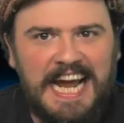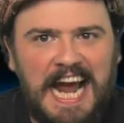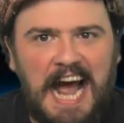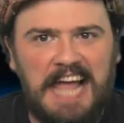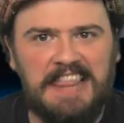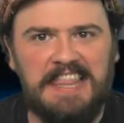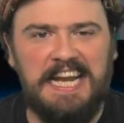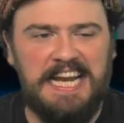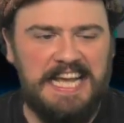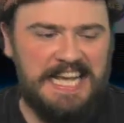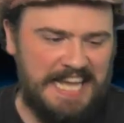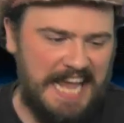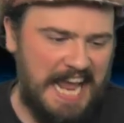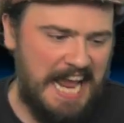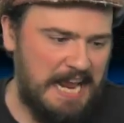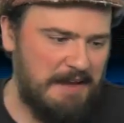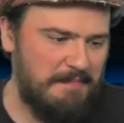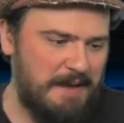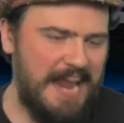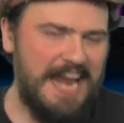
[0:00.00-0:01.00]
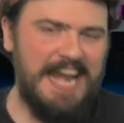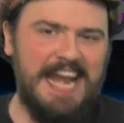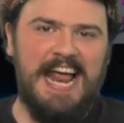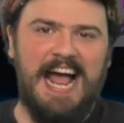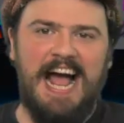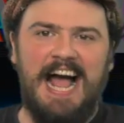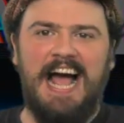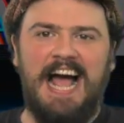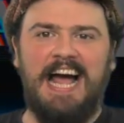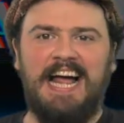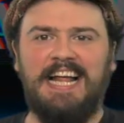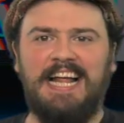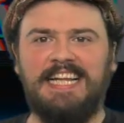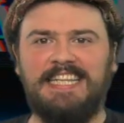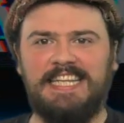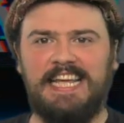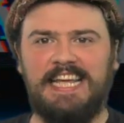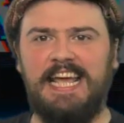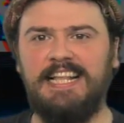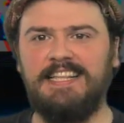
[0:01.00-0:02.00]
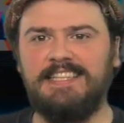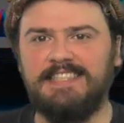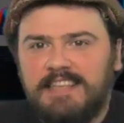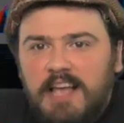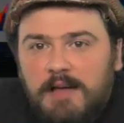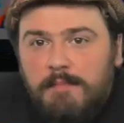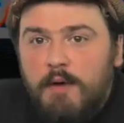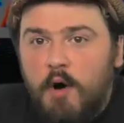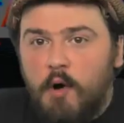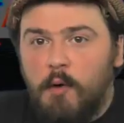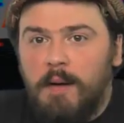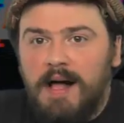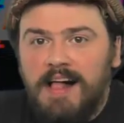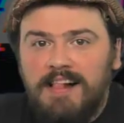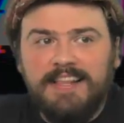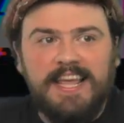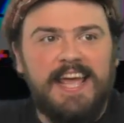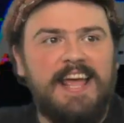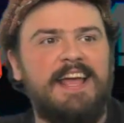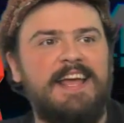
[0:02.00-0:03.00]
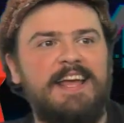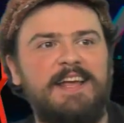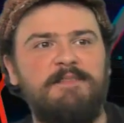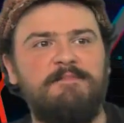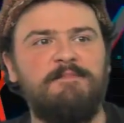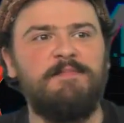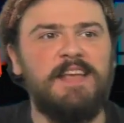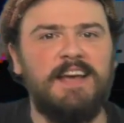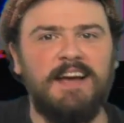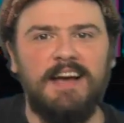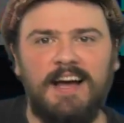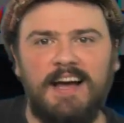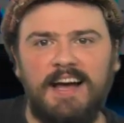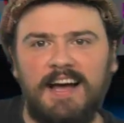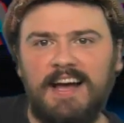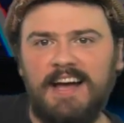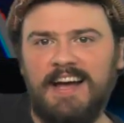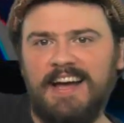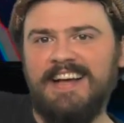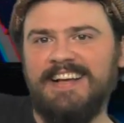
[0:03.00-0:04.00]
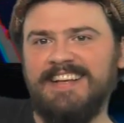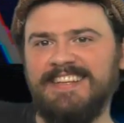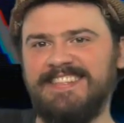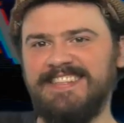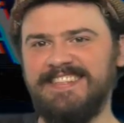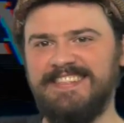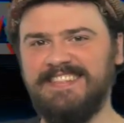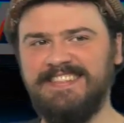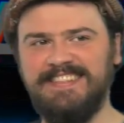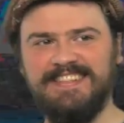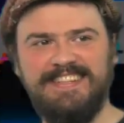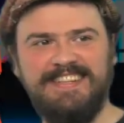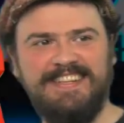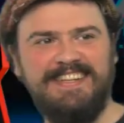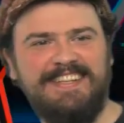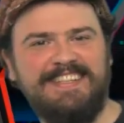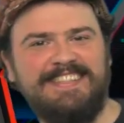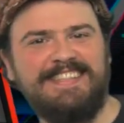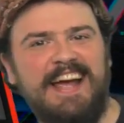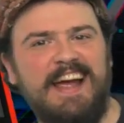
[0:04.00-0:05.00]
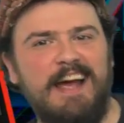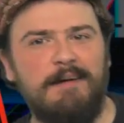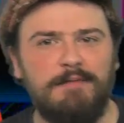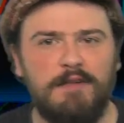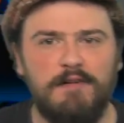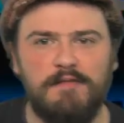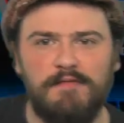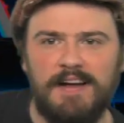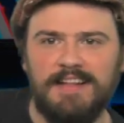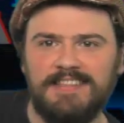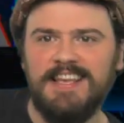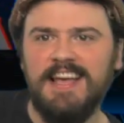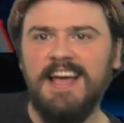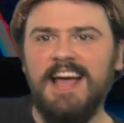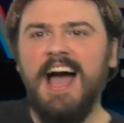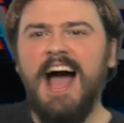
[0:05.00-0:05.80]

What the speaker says: And then it came in and it's a mobile game. Diablo fans.